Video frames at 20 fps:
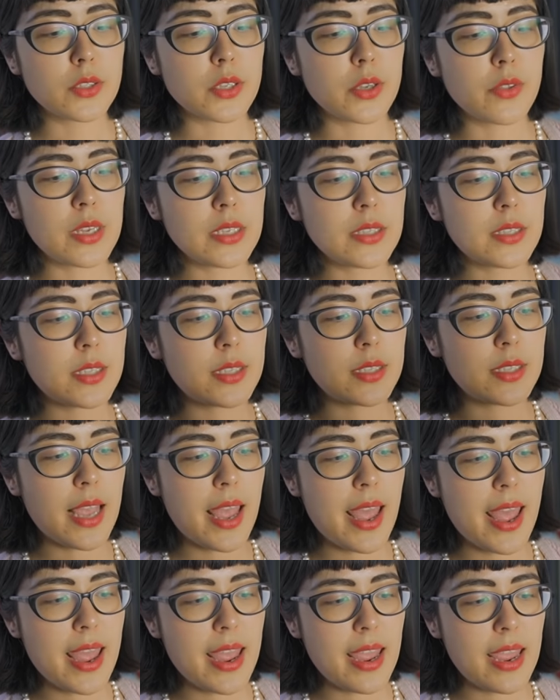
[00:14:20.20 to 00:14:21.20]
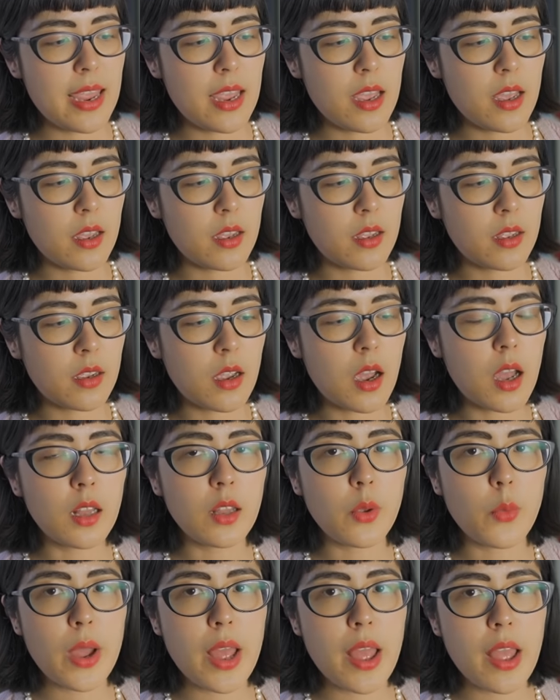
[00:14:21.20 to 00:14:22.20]
So this is a
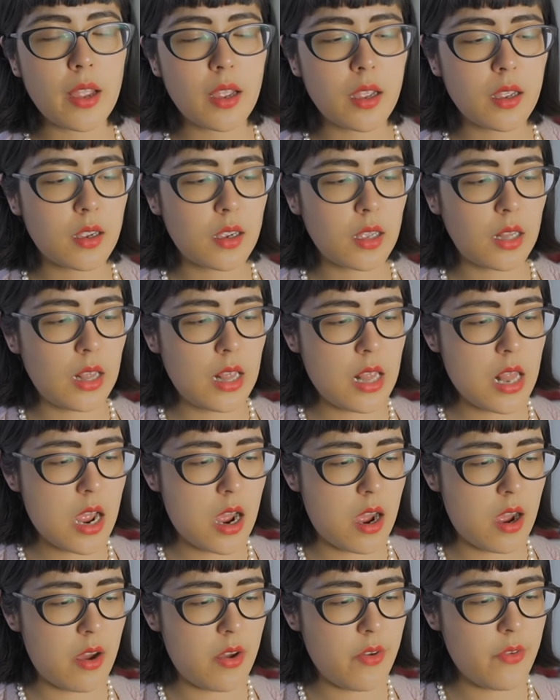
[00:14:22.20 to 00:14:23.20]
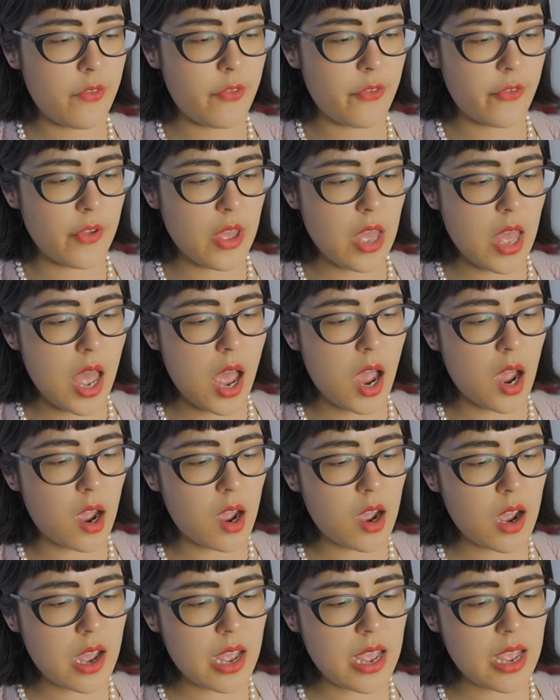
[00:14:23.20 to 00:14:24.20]
colourwork glove.
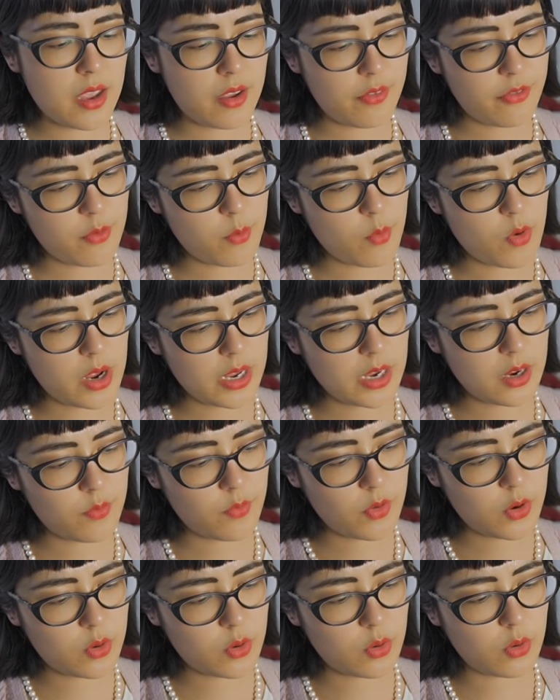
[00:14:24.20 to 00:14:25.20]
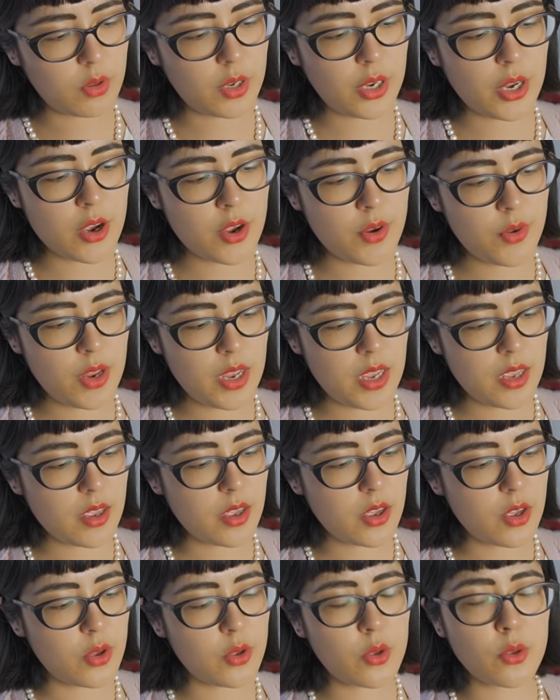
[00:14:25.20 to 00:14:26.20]
I, from what I can recall, you only
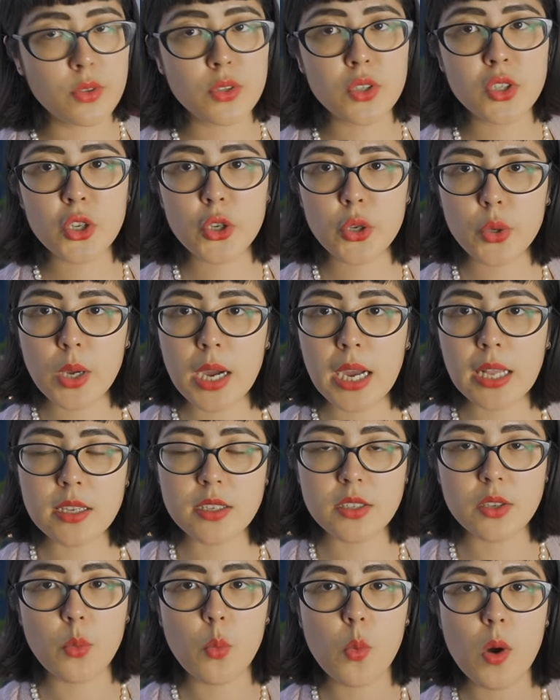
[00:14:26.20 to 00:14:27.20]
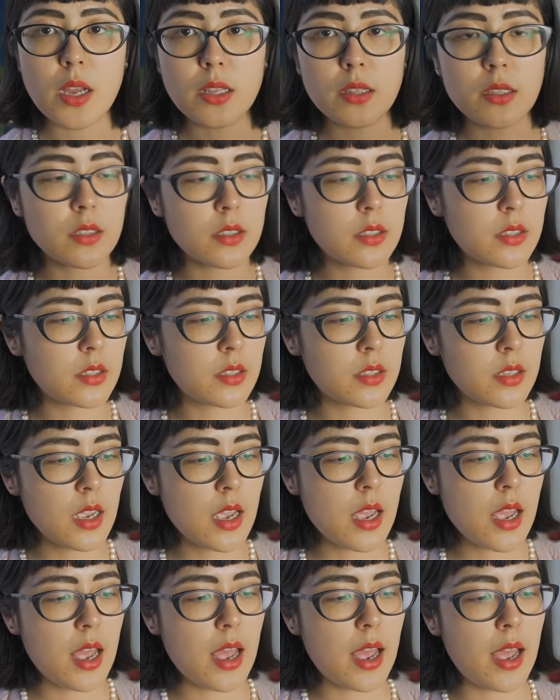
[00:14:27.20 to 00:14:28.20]
use two colours at once,
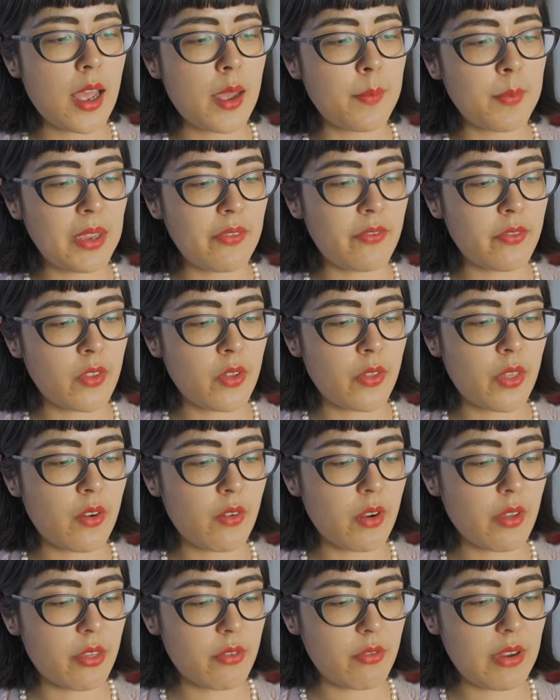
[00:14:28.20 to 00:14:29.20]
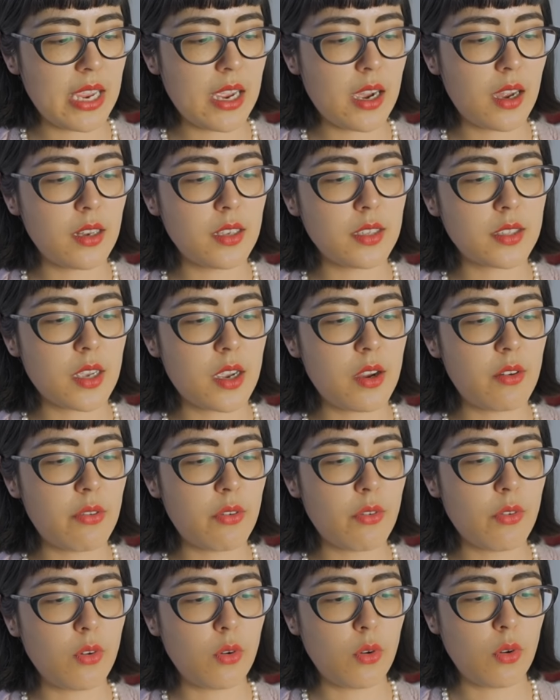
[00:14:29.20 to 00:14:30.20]
um, even though there are three colours
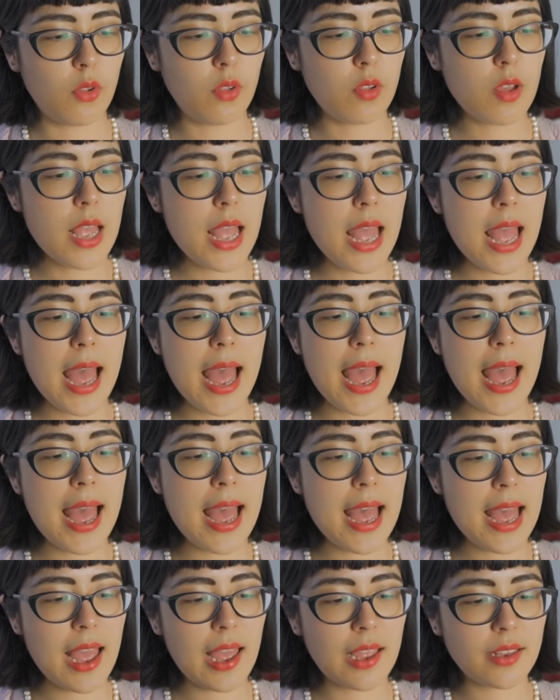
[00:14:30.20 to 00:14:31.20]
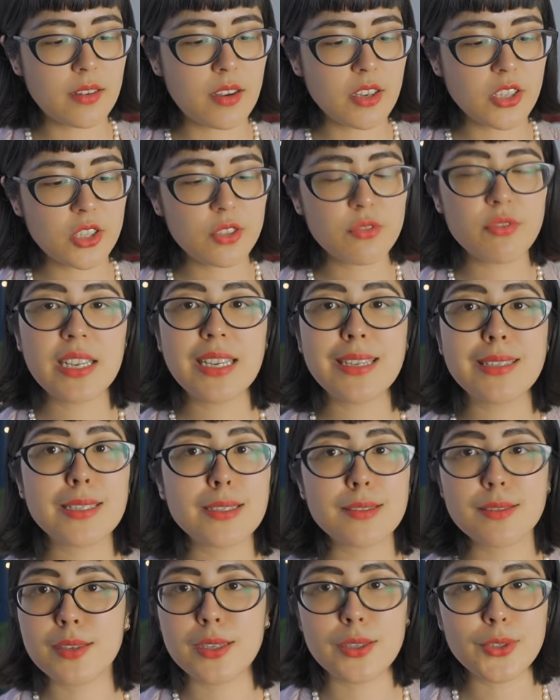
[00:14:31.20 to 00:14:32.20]
overall. And I just really
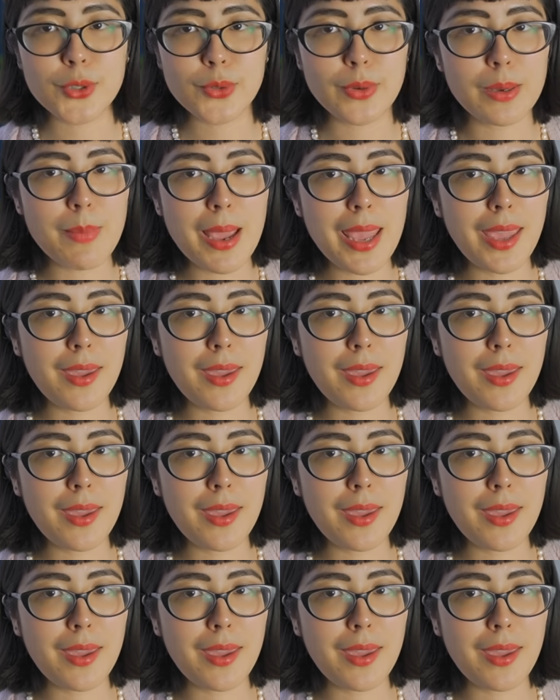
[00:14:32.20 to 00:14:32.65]
didn't enjoy